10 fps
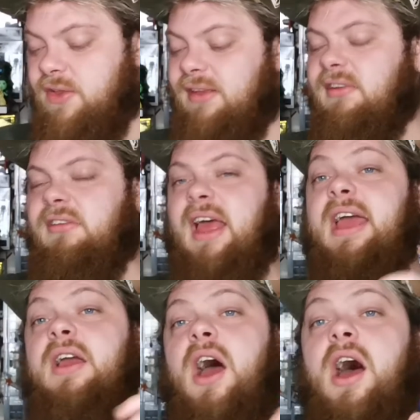and this is
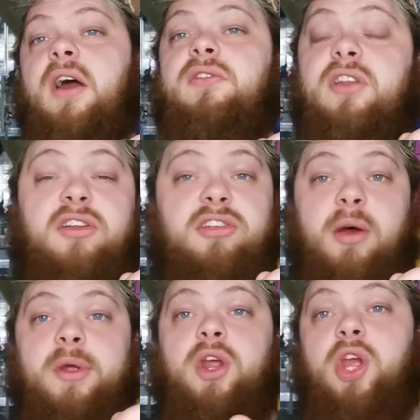a to
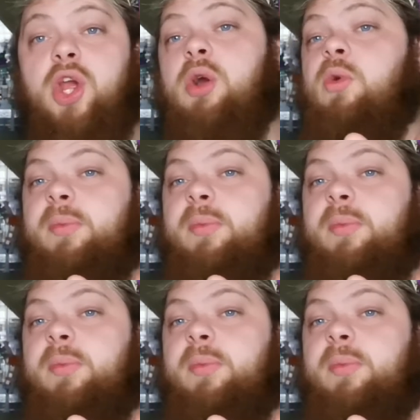determine who